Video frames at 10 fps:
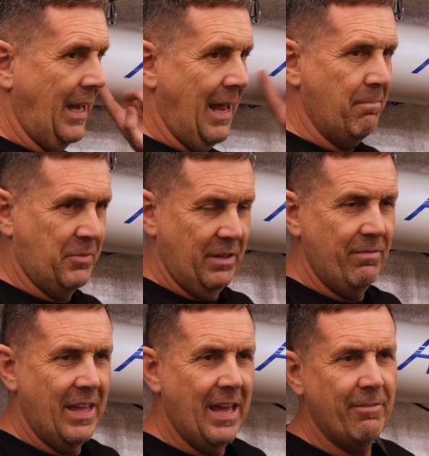the lamps
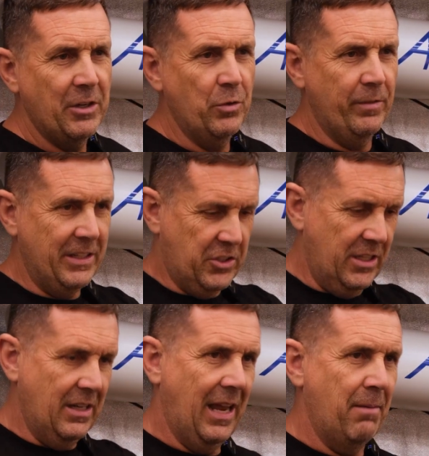in there, the
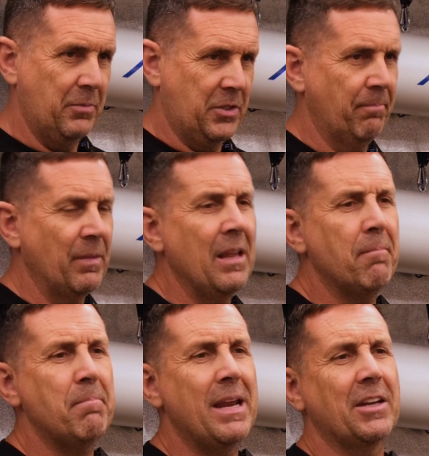UV-C lamps,
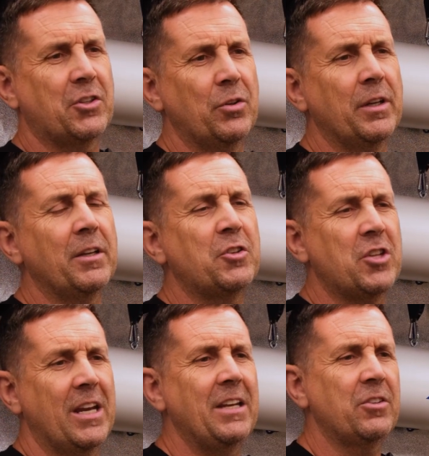make sure you
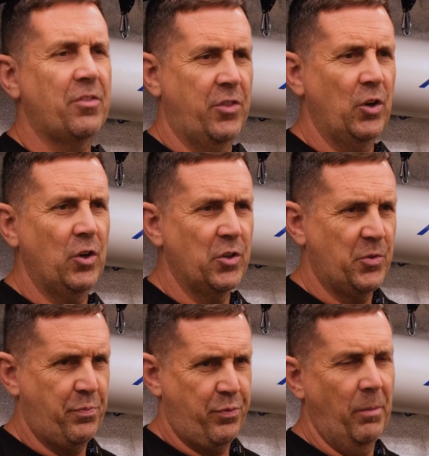change
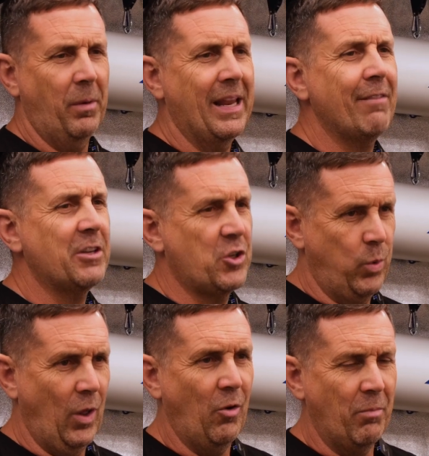those probably every
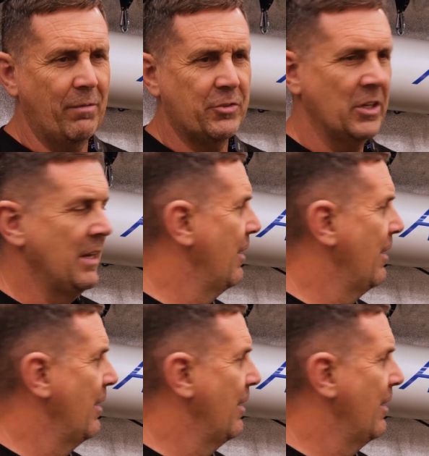12 months.